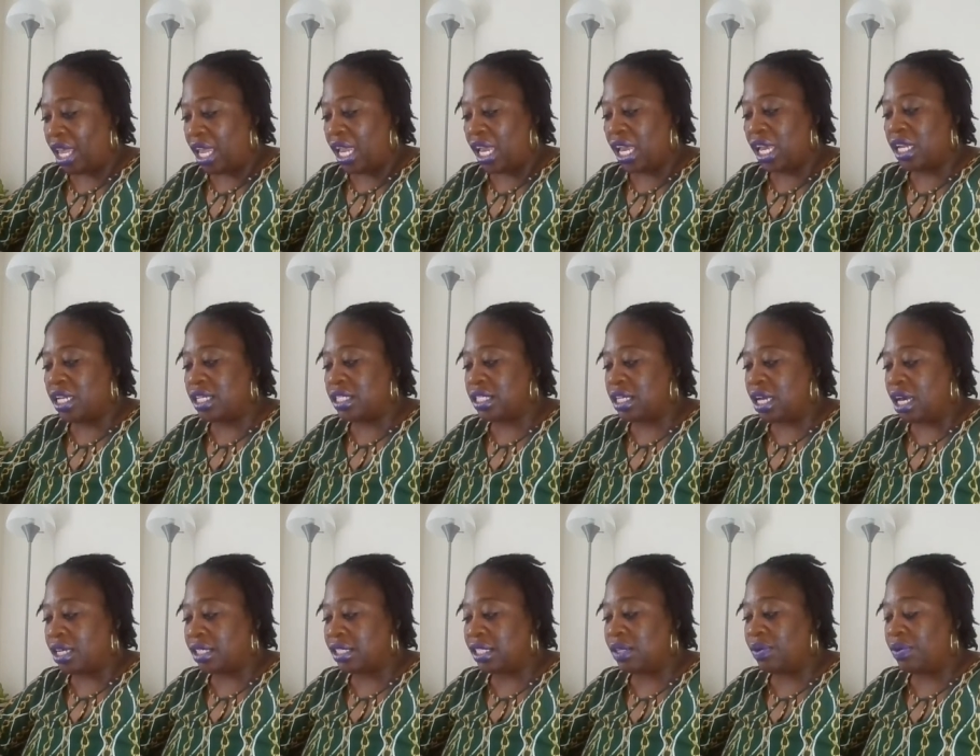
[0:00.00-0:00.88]
It is
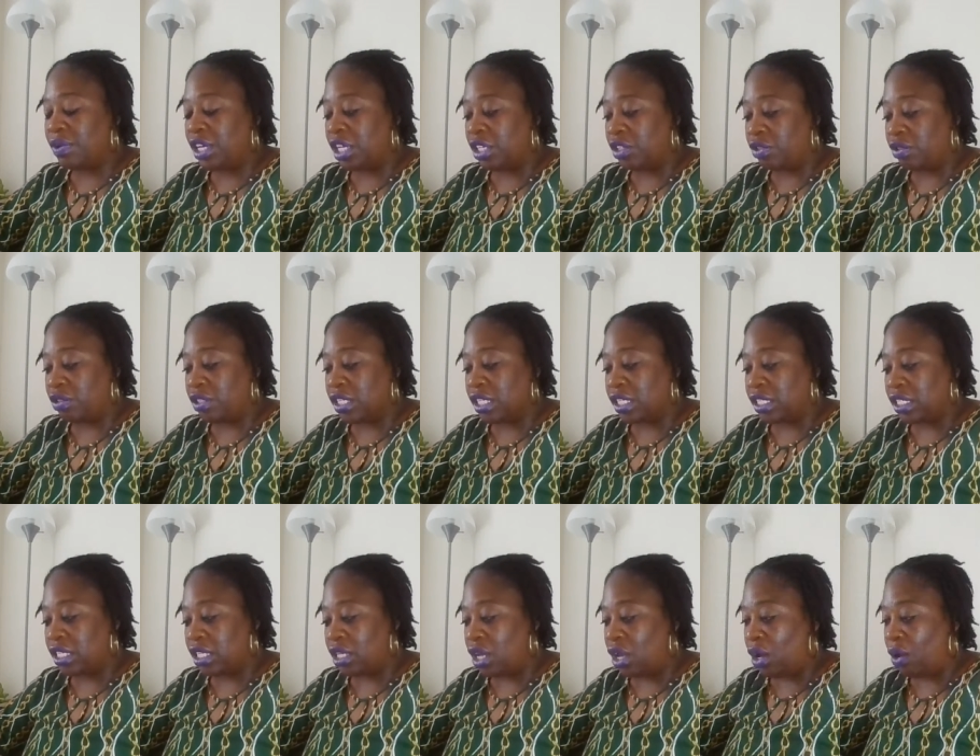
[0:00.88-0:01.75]
also interesting
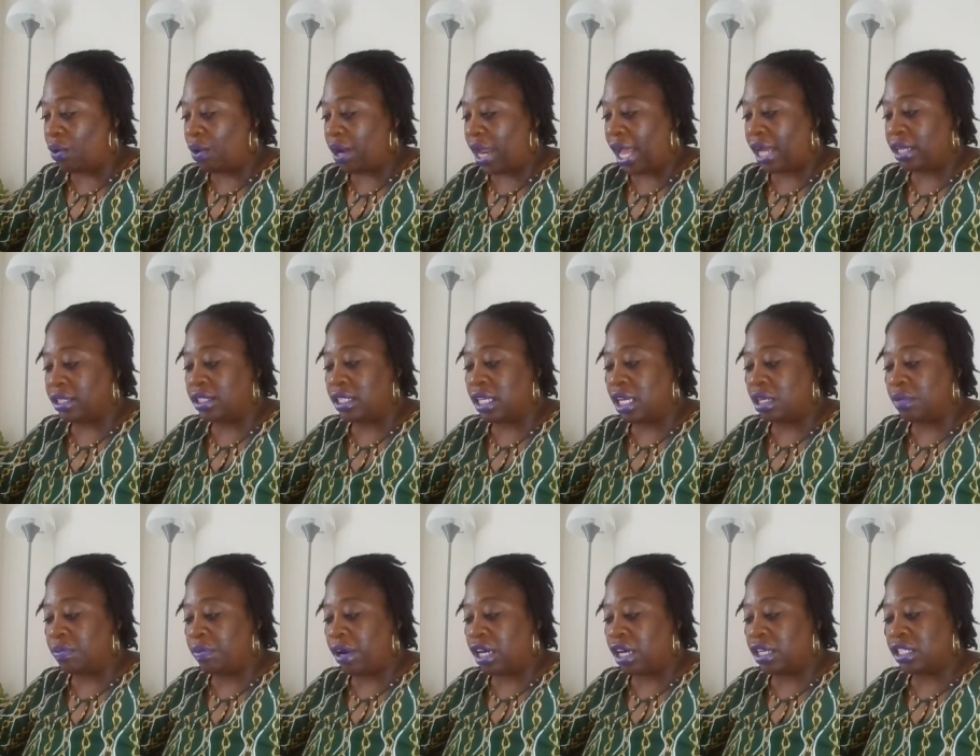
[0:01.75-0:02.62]
to note how
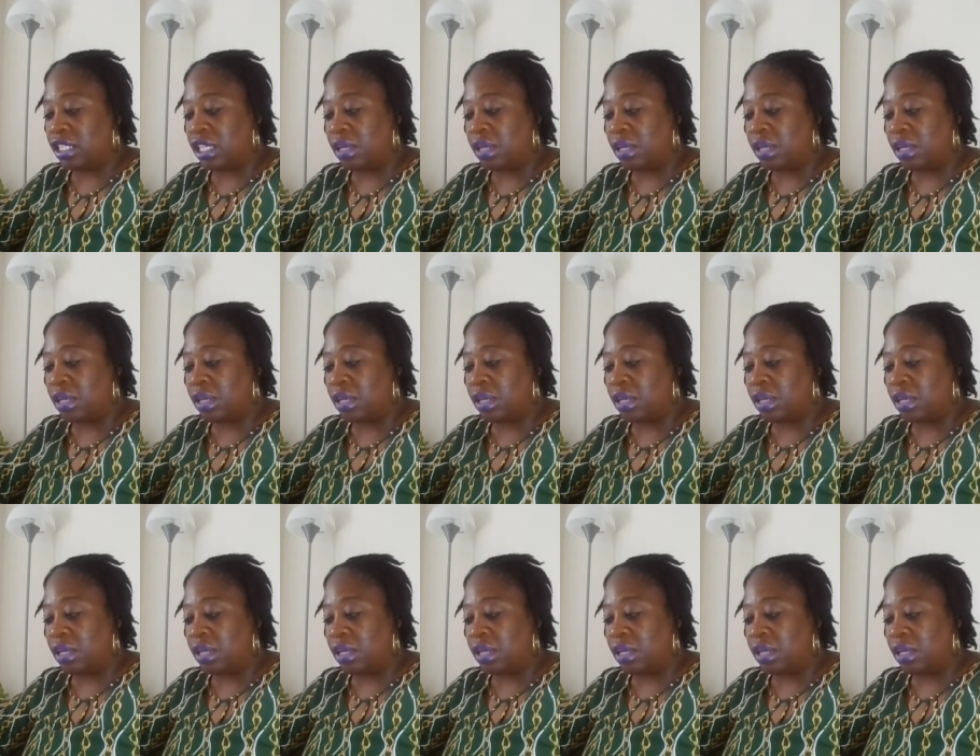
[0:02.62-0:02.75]
Dunbar